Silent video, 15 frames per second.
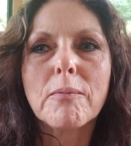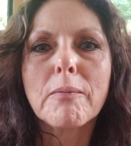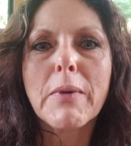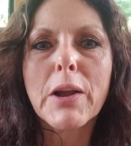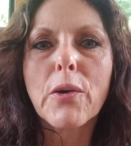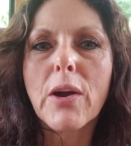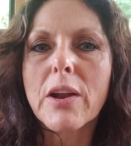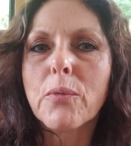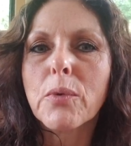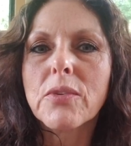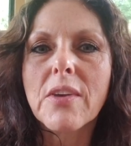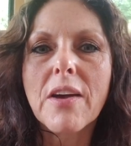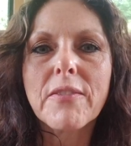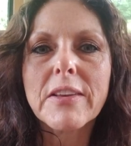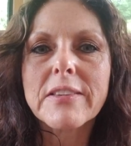My credit
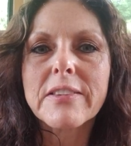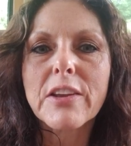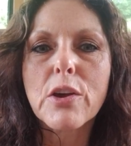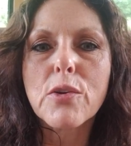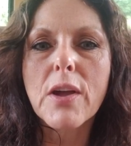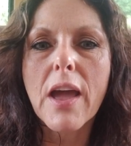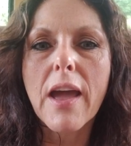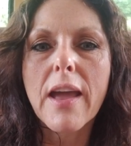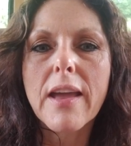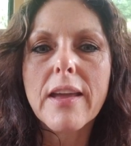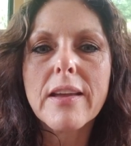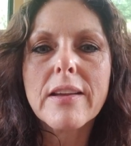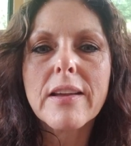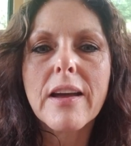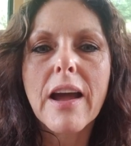was obviously
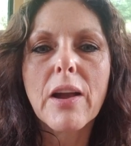okay.